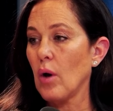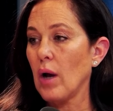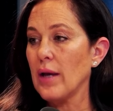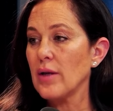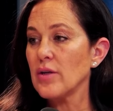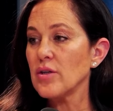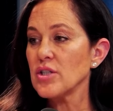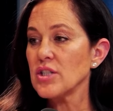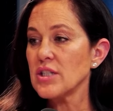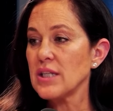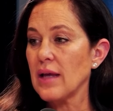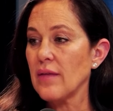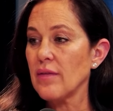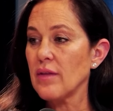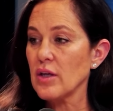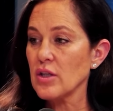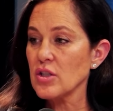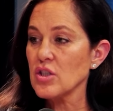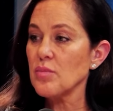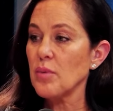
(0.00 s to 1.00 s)
understand
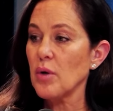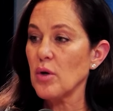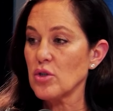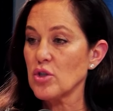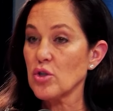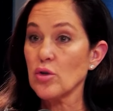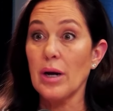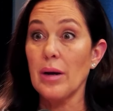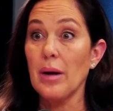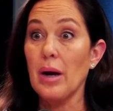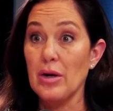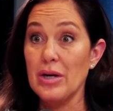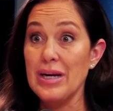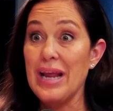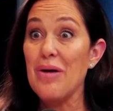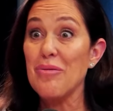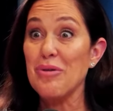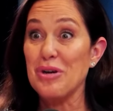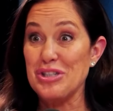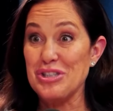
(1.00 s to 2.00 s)
the exposure.
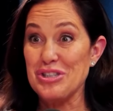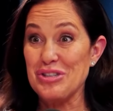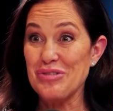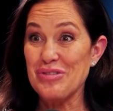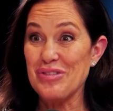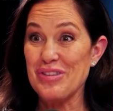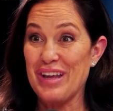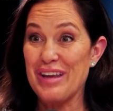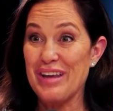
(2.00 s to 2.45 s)
Now I do.